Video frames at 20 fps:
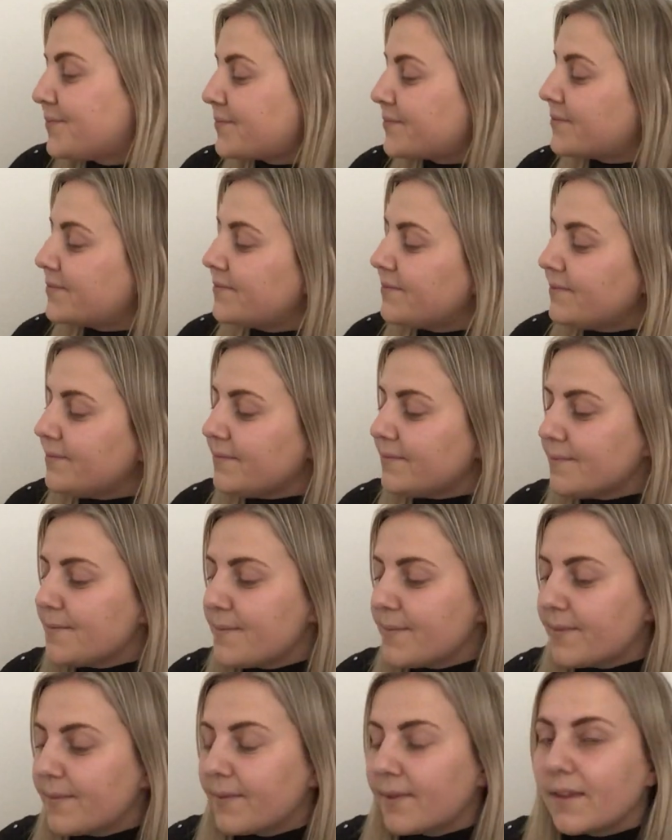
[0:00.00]

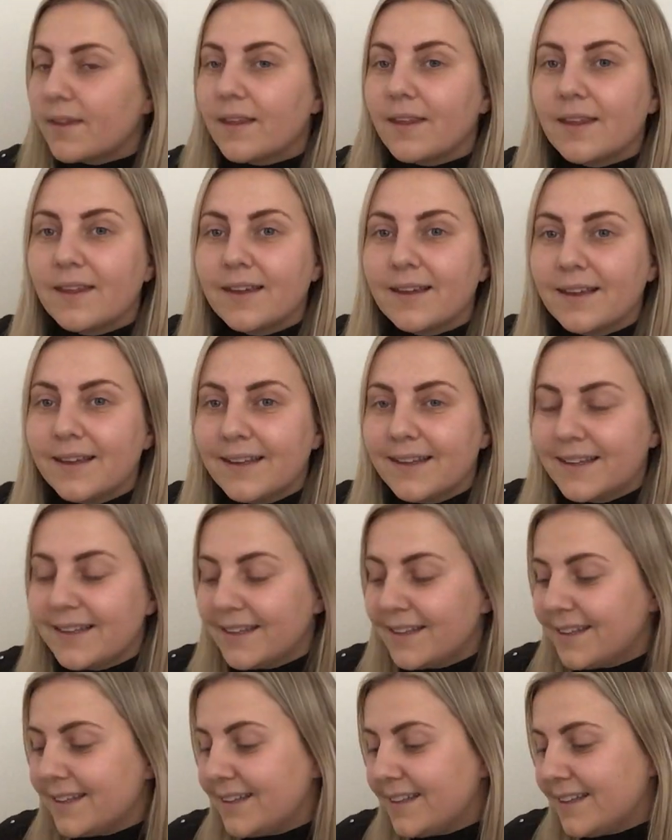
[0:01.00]

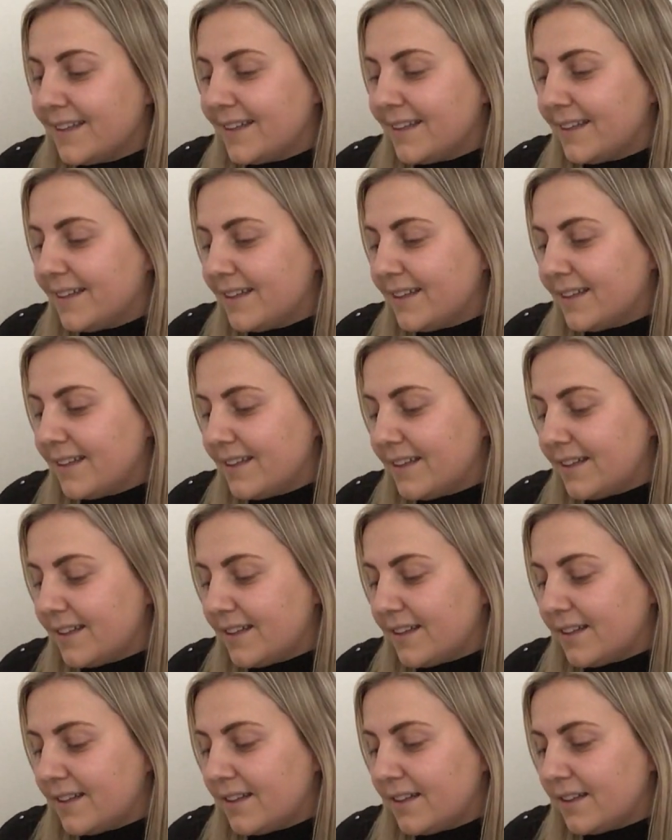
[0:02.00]

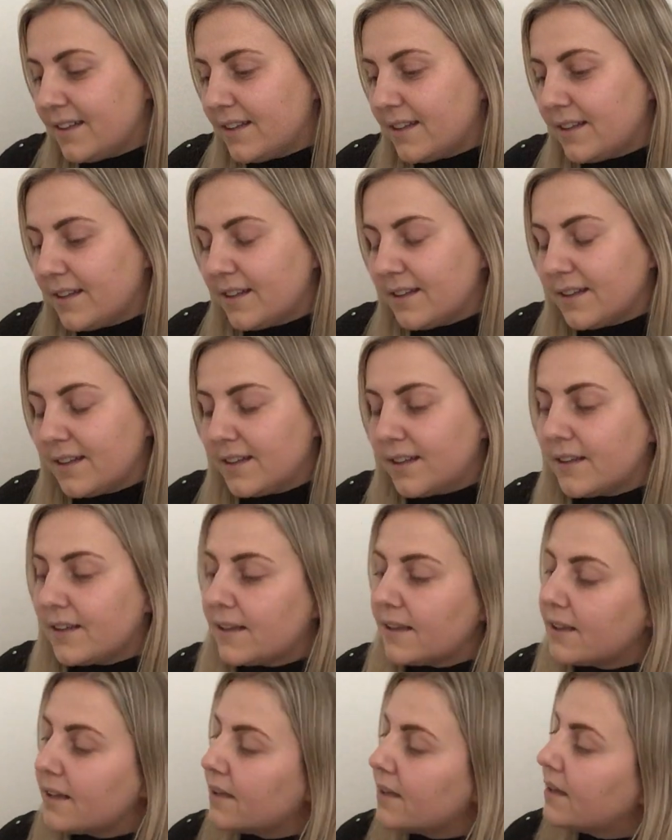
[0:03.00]

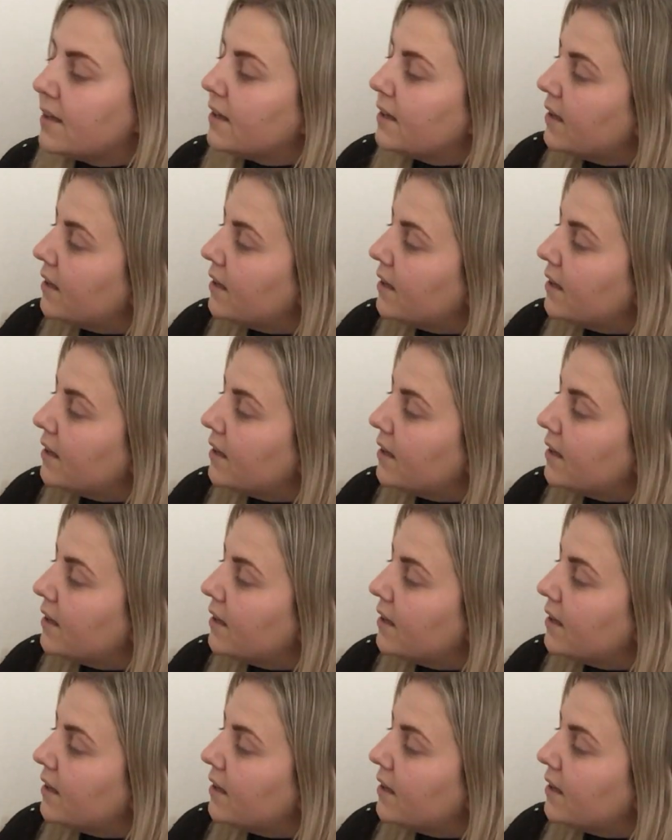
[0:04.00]
No one is speaking in this clip.